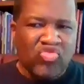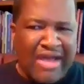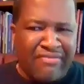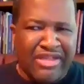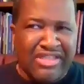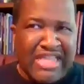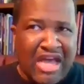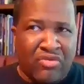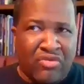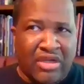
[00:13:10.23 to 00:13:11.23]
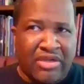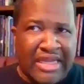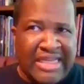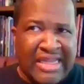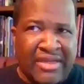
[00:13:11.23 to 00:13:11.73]
Travel is now a
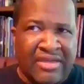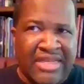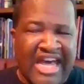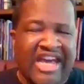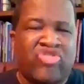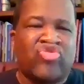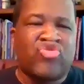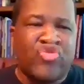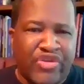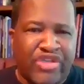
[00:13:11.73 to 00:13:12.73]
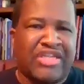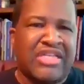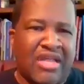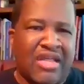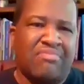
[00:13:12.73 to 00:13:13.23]
$9
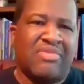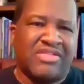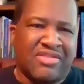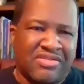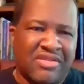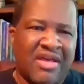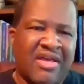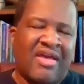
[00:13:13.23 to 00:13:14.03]
trillion business.